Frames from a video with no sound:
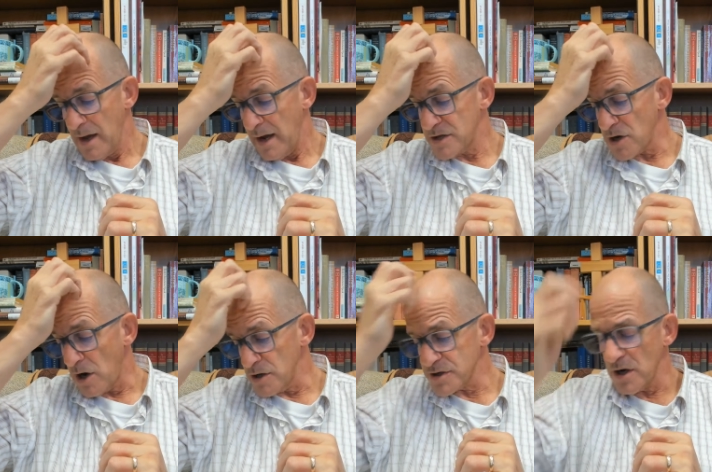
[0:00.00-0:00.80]
It's
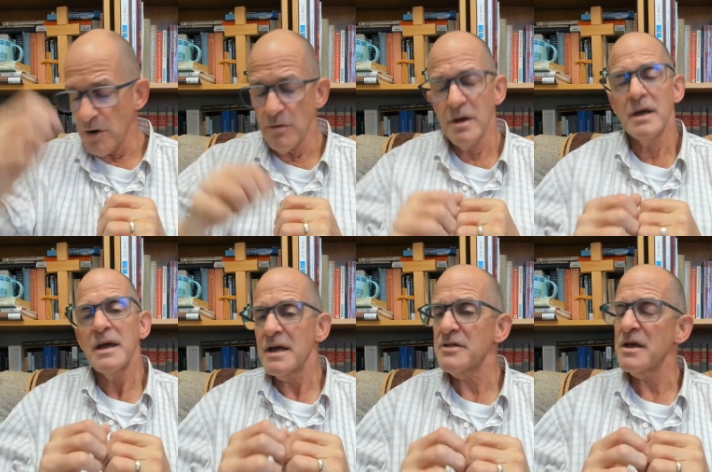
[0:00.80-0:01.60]
also
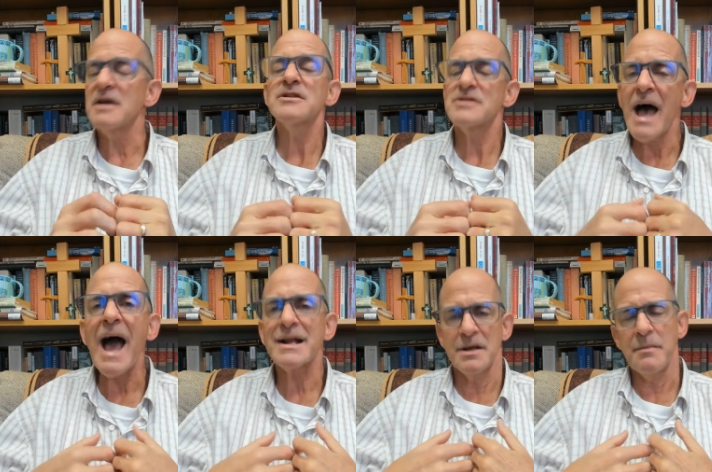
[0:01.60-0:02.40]
eh, the
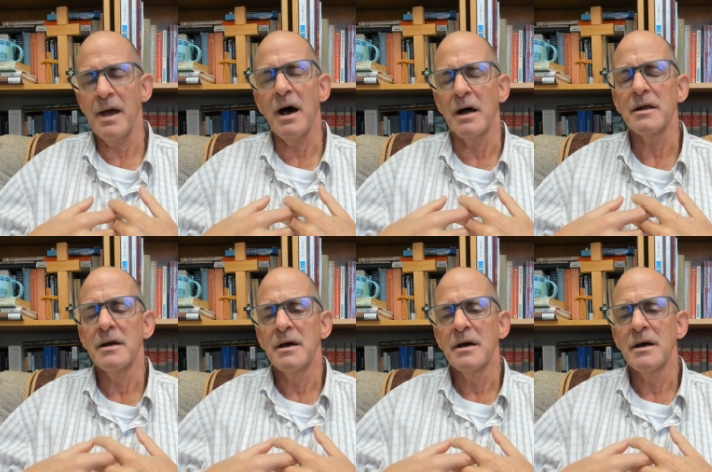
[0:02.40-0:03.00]
exact amount